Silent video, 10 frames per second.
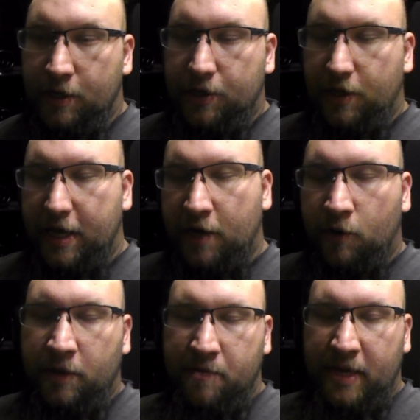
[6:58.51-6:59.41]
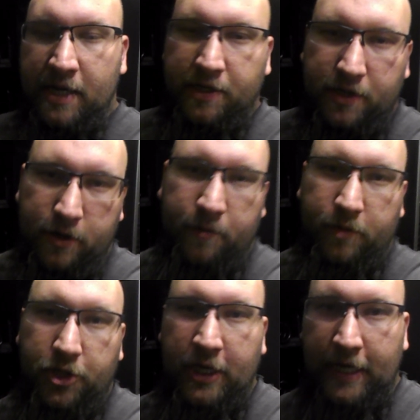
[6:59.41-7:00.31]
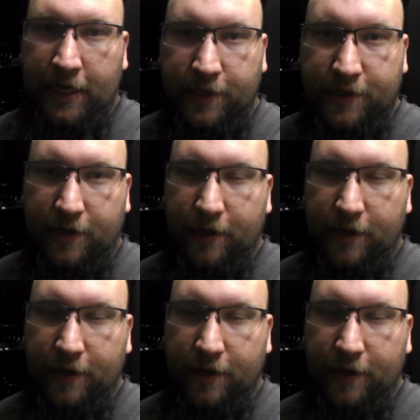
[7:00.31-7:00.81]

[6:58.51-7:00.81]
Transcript: So they can only be in certain machines,